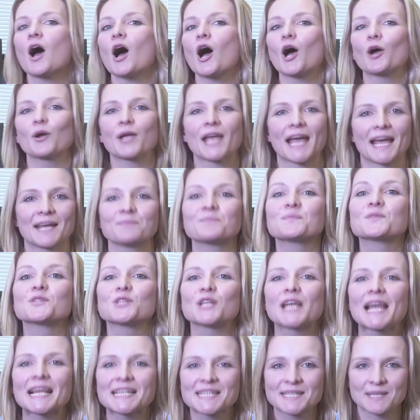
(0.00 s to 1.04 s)
Okay,
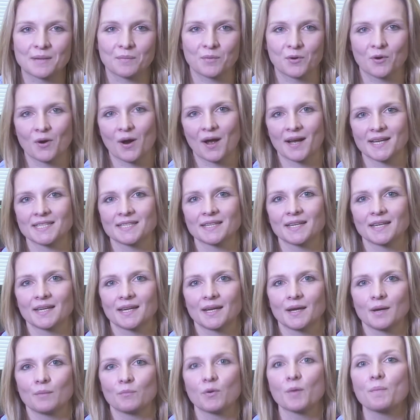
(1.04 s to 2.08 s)
so let's summarise.
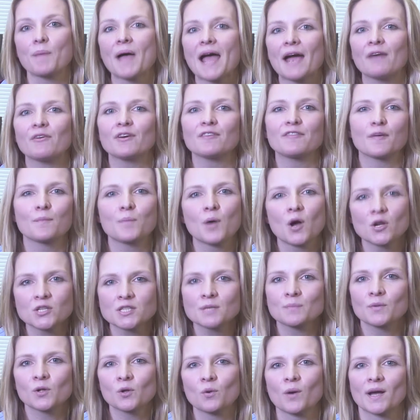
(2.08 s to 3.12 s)
Preparing for
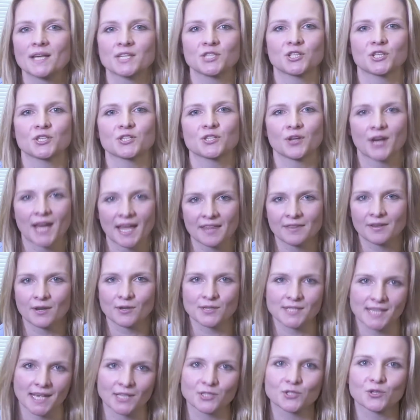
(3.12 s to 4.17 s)
possible questions on
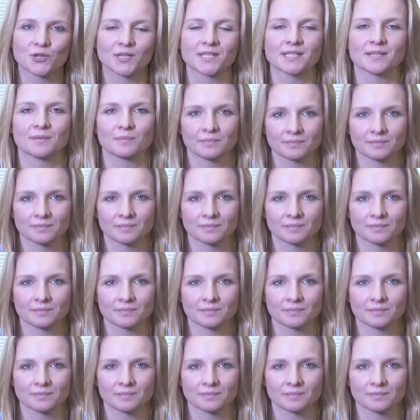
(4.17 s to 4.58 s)
ethnocentrism.